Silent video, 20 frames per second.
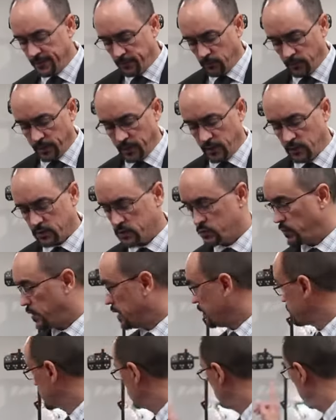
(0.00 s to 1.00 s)
What else? We
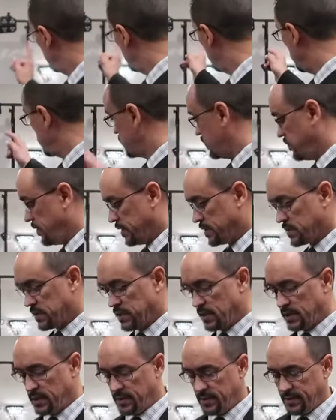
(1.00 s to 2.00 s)
have some uh, Wash F X
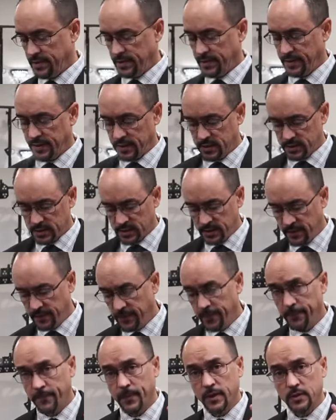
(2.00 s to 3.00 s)
uh, hex.
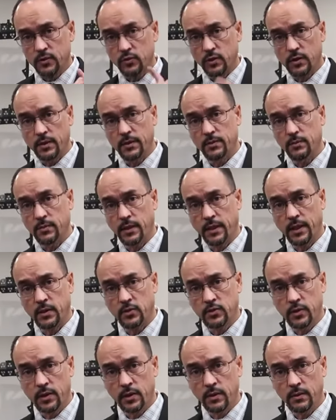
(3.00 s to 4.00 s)
So that, again,
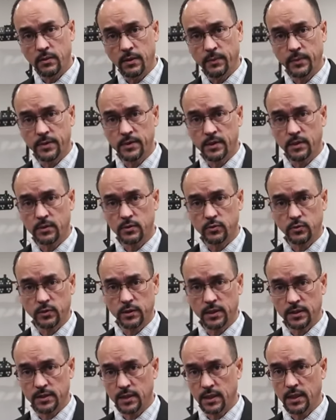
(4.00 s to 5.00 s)
today I'm excited because we're
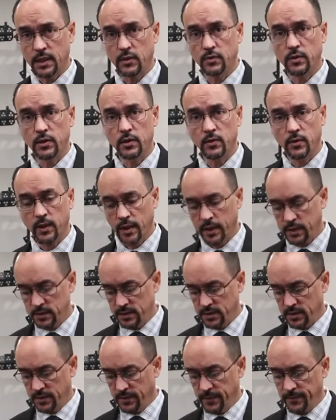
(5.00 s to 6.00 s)
testing out the new lights.
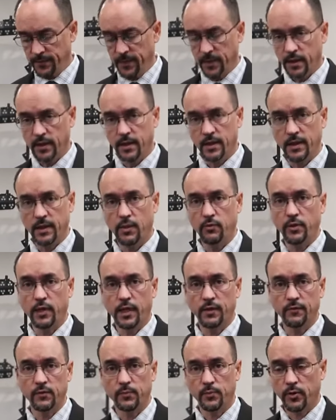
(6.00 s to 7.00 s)
And I already
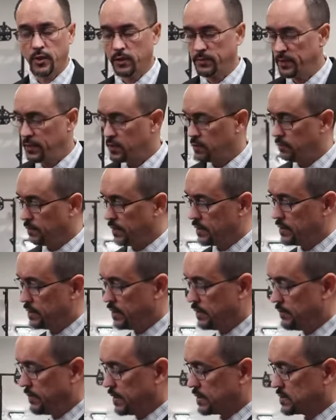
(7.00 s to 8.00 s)
have a program here on my D
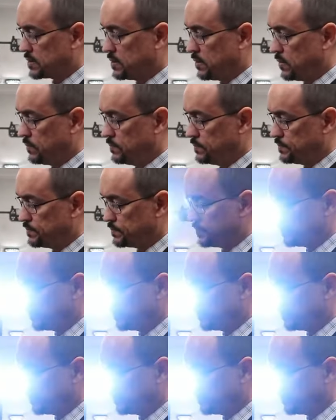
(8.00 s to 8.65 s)
M X Go.